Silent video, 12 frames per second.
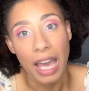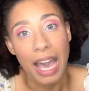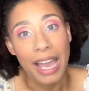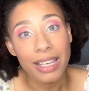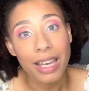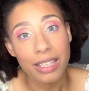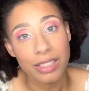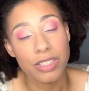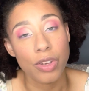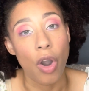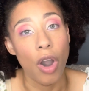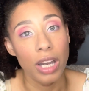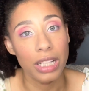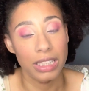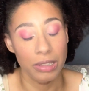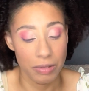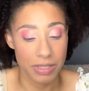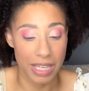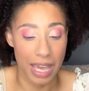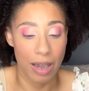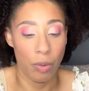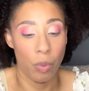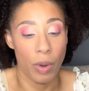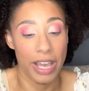I got this on clearance
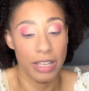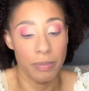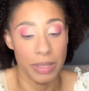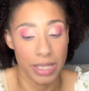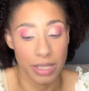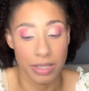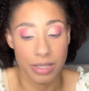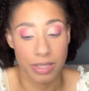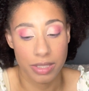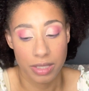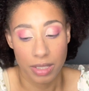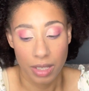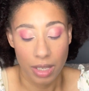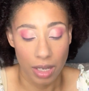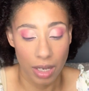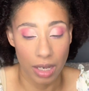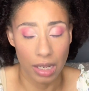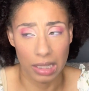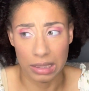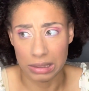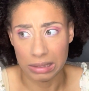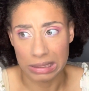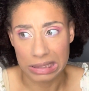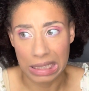at Wegmans.
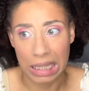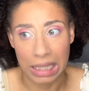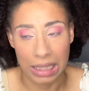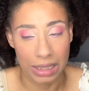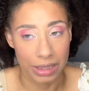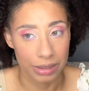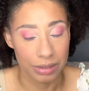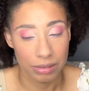Oh God.